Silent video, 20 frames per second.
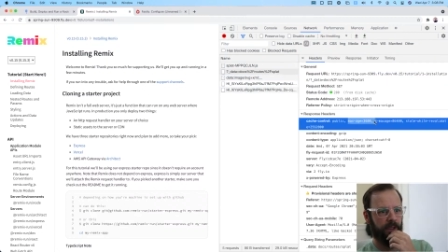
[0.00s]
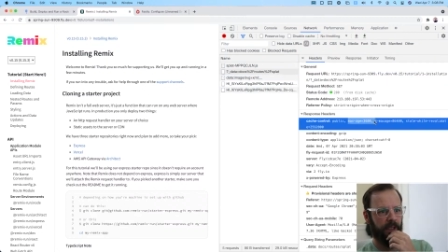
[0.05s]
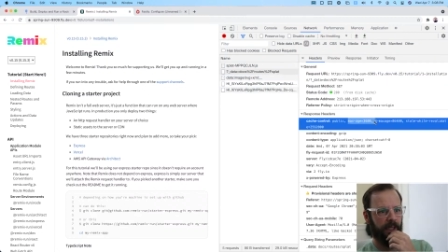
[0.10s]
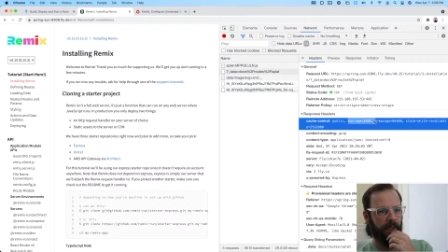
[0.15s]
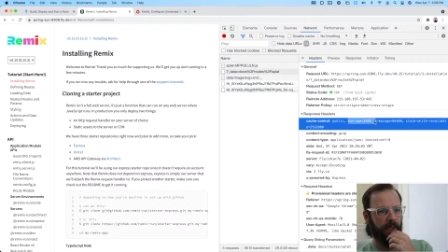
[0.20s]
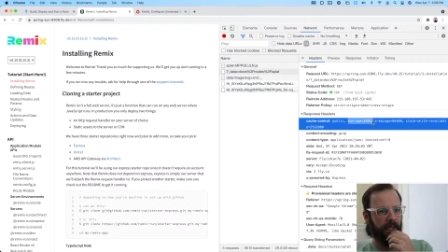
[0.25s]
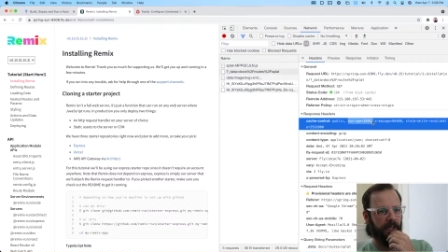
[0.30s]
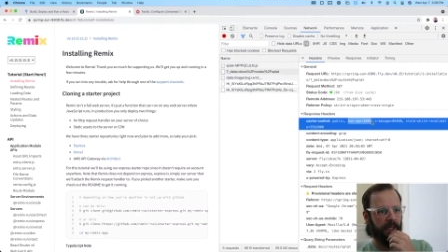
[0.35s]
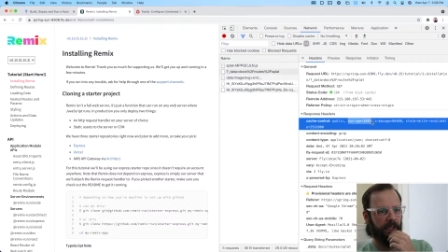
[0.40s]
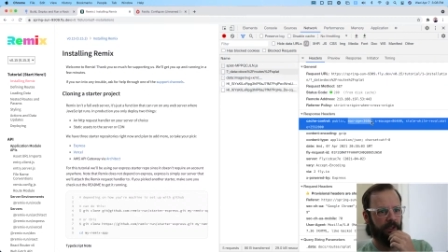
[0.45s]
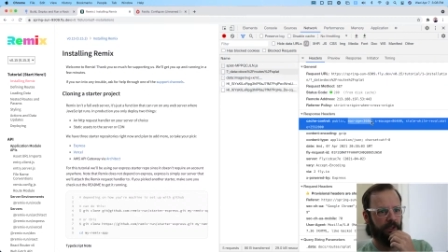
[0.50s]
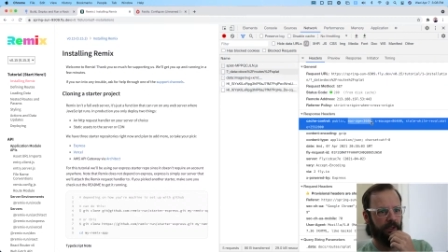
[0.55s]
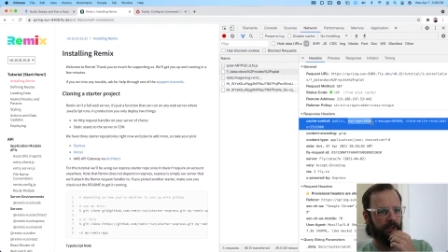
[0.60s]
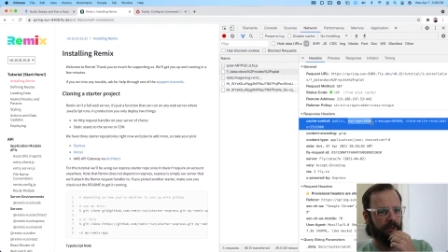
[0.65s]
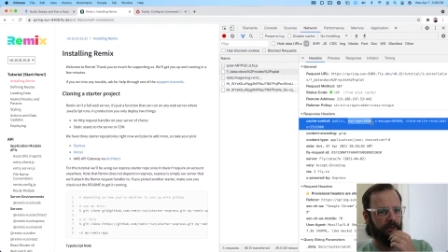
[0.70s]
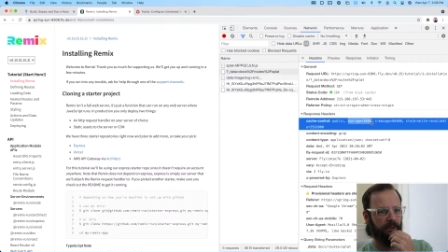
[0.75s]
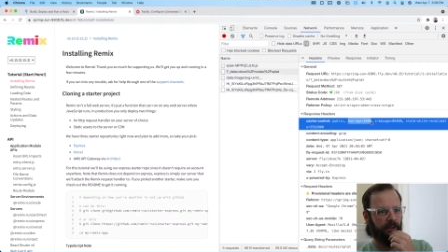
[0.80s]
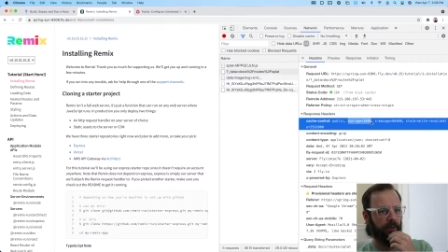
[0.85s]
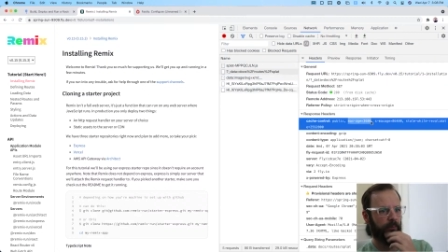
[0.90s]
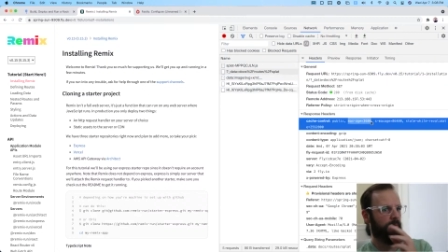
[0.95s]
yeah, cache
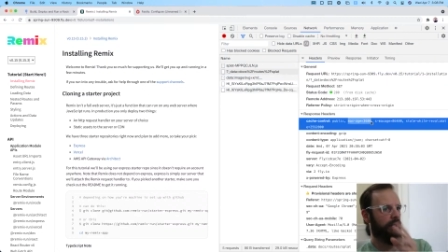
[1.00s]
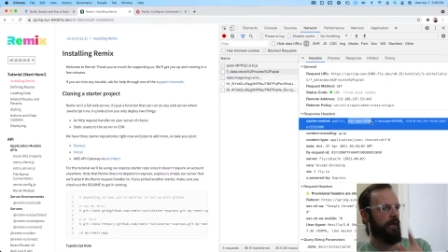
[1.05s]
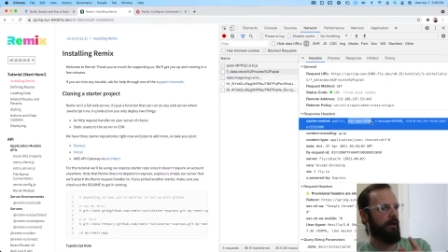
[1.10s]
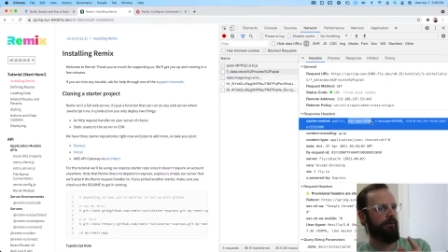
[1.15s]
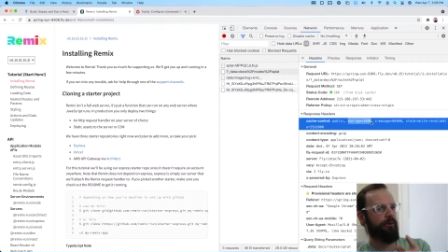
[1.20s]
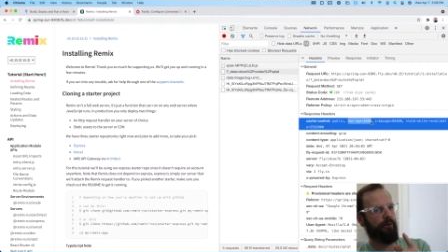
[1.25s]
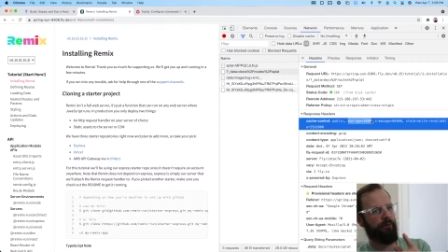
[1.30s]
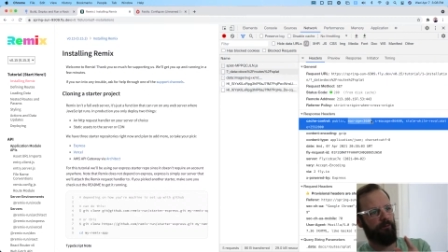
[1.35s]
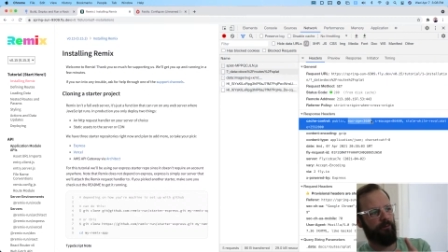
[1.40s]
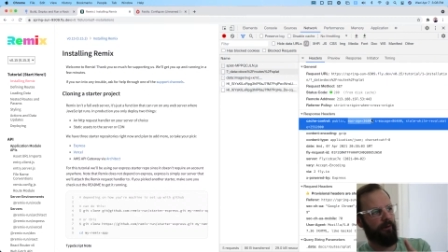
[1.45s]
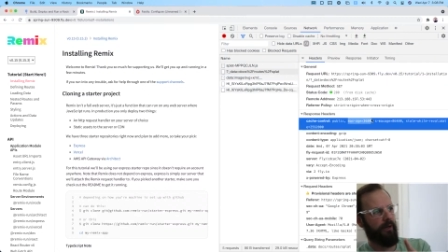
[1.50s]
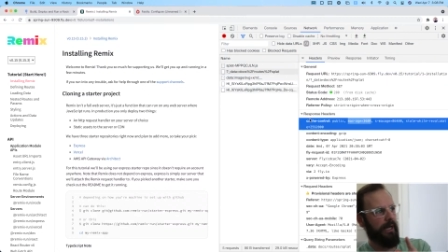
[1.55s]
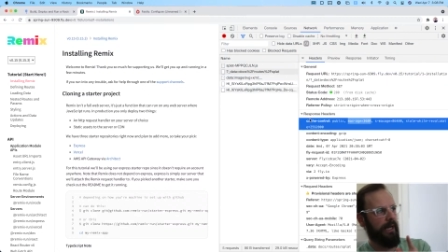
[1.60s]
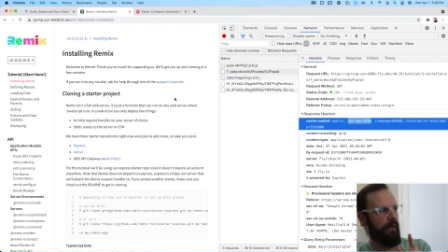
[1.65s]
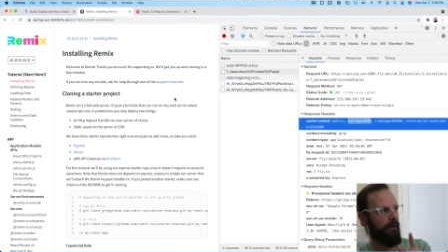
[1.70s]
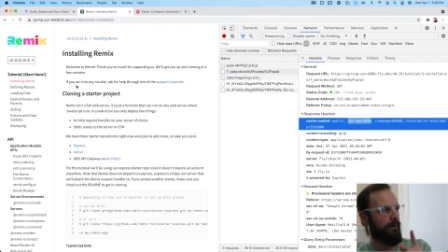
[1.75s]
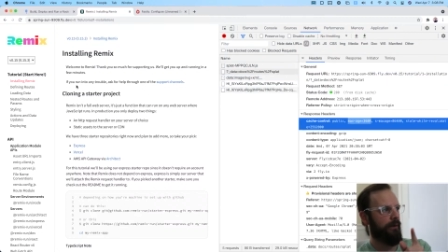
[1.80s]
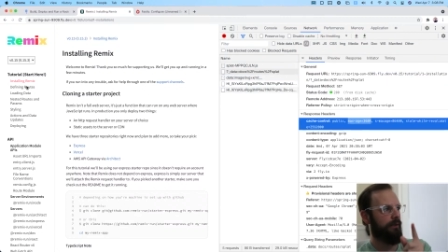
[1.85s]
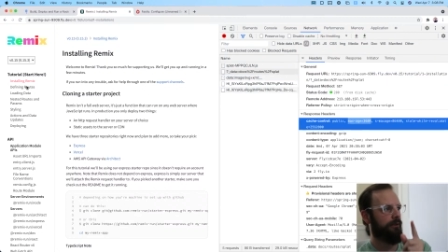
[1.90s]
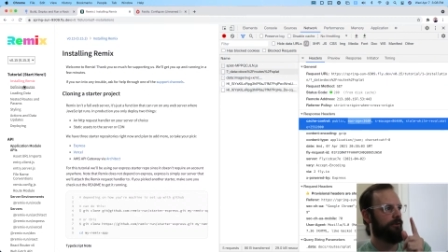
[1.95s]
this in the browser for an
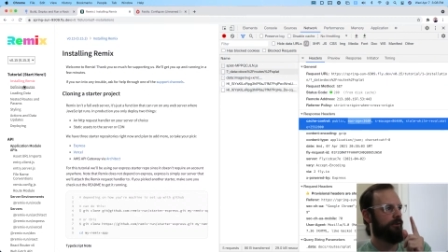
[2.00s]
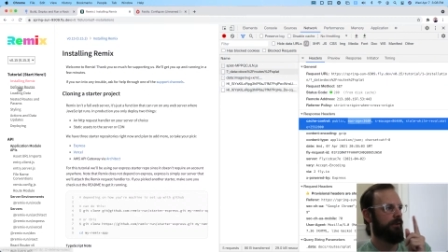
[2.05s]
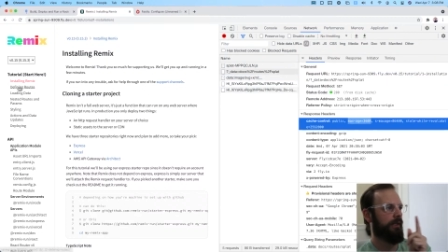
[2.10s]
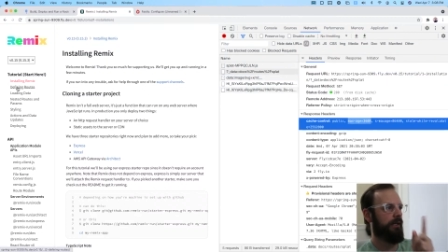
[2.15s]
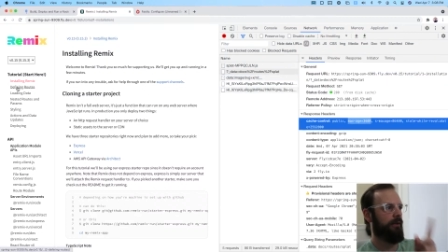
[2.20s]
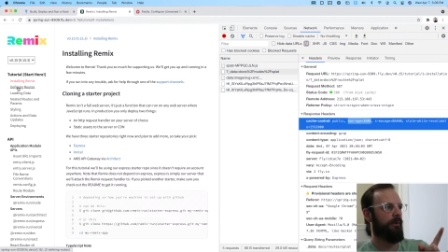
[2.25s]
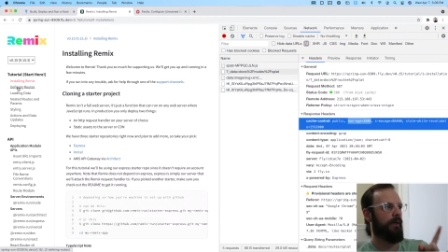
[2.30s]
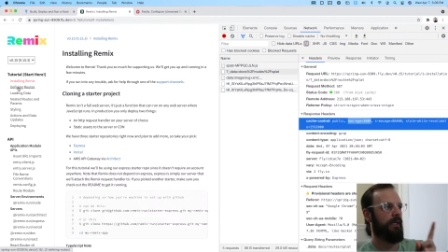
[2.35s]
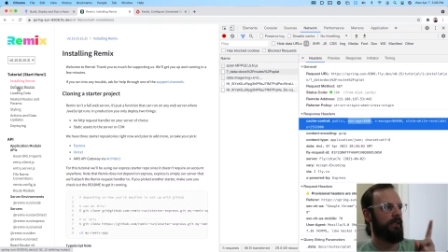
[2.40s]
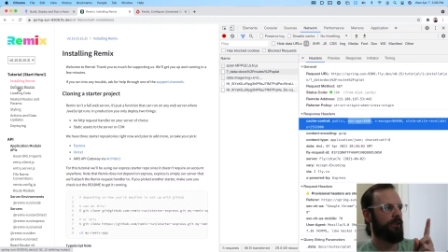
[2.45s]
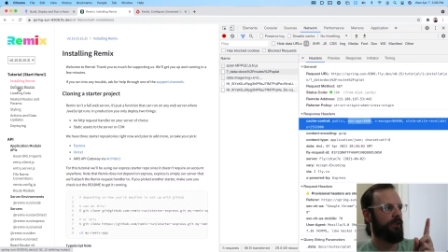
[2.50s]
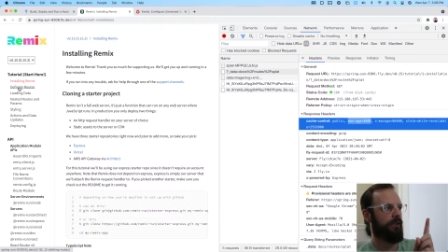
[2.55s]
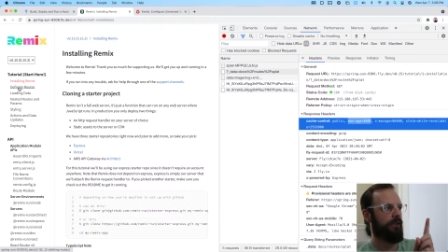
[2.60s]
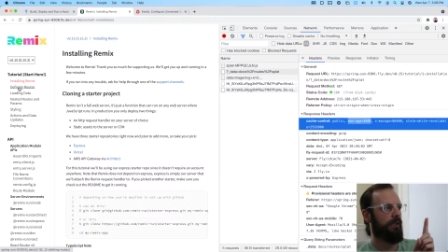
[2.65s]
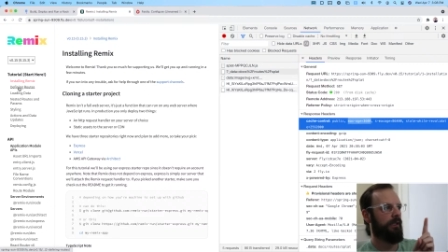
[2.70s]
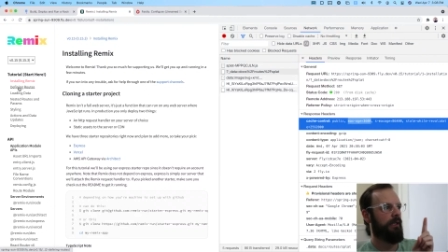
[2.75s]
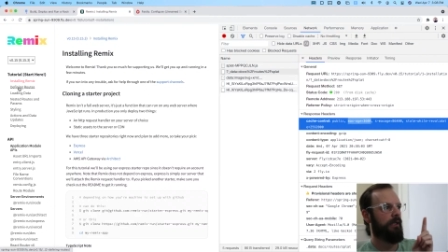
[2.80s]
hour. So now watch.